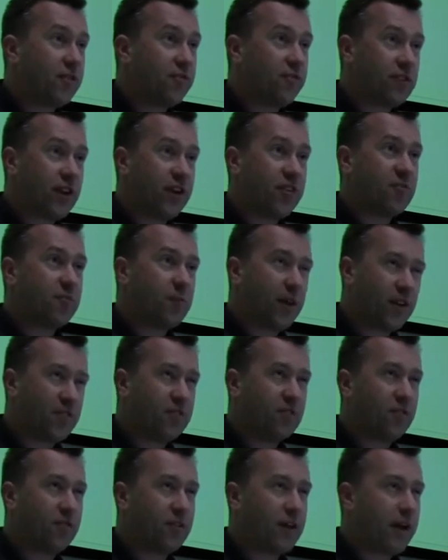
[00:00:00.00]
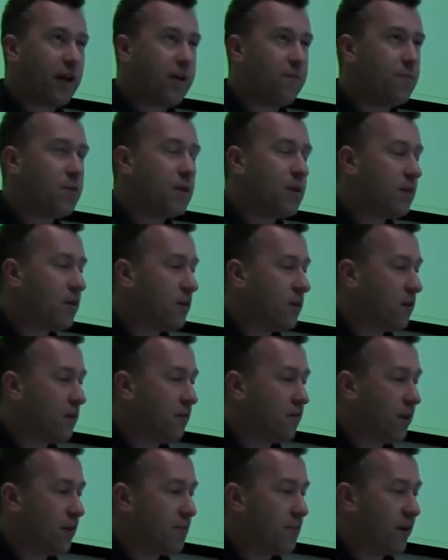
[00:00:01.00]
different aspects of their
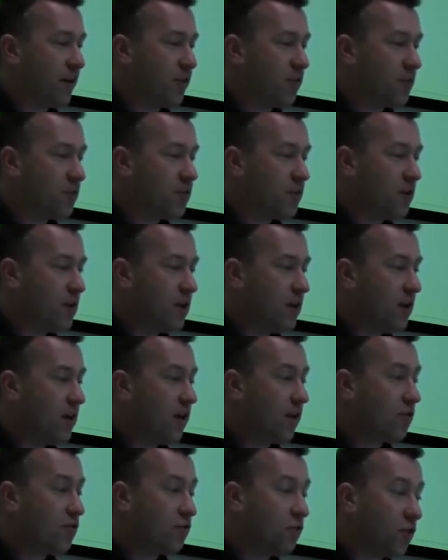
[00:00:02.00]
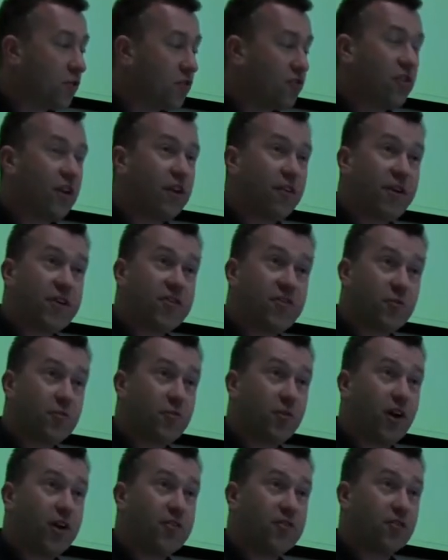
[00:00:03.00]
of their management across their
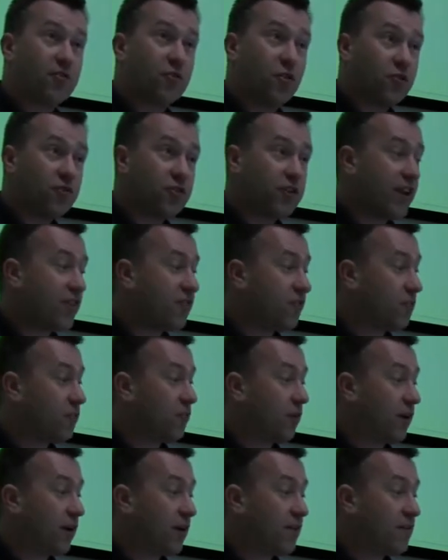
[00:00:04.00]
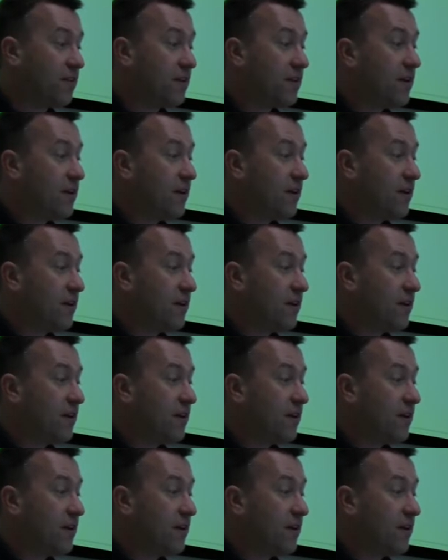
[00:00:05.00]
enterprise, across an enterprise,